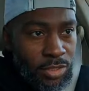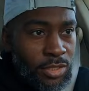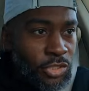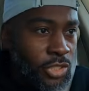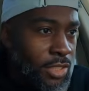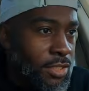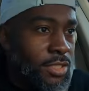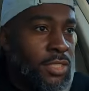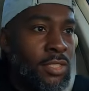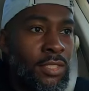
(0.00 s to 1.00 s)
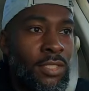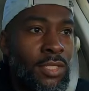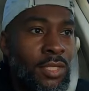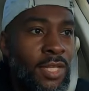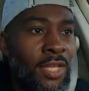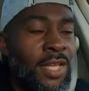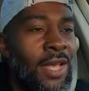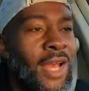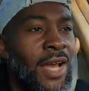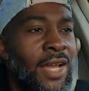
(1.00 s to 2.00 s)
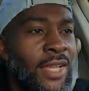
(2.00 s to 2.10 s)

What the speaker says: to Chesterton.